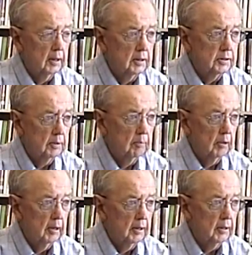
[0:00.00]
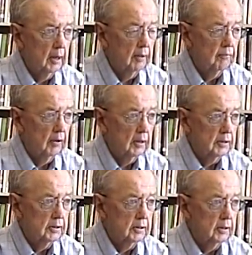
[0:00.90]
on December 8th, I
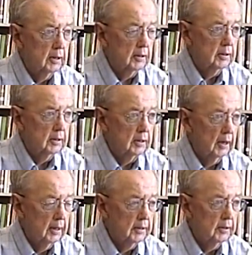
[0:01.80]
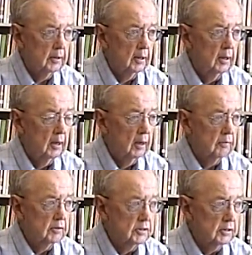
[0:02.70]
volunteered on the 9th of
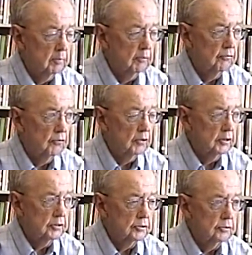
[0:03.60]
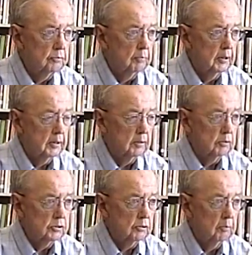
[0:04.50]
December 42, but there
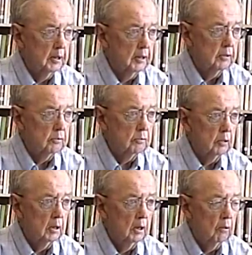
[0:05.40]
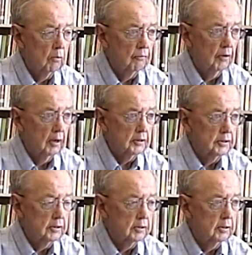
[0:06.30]
were so many who were
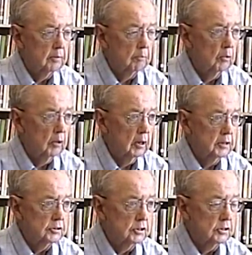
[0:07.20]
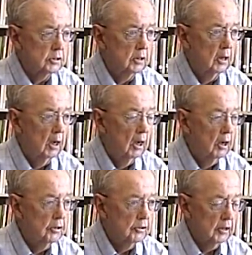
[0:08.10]
volunteering, they more or less just
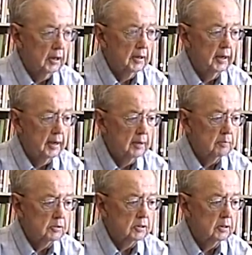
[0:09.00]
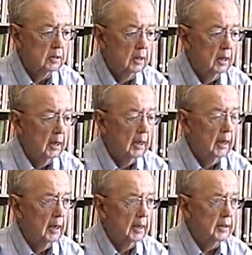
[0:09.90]
took our names,
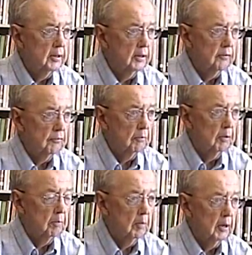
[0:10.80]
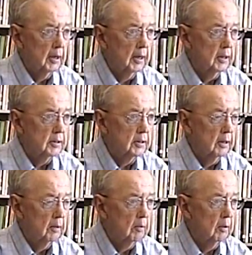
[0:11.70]
and I didn't hear from them again until